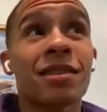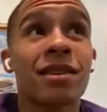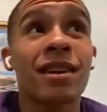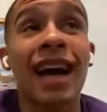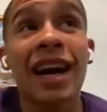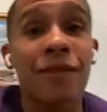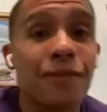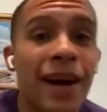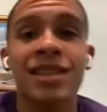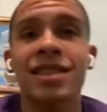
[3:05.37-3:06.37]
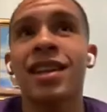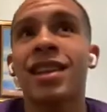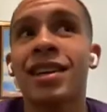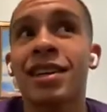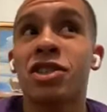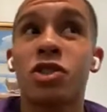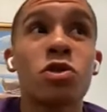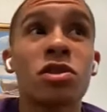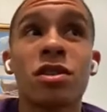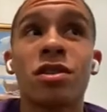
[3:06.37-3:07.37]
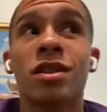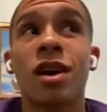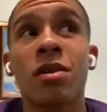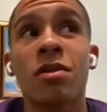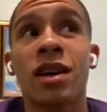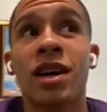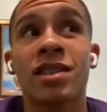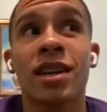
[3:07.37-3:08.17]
the kind of boxing I like is usually the taller guys.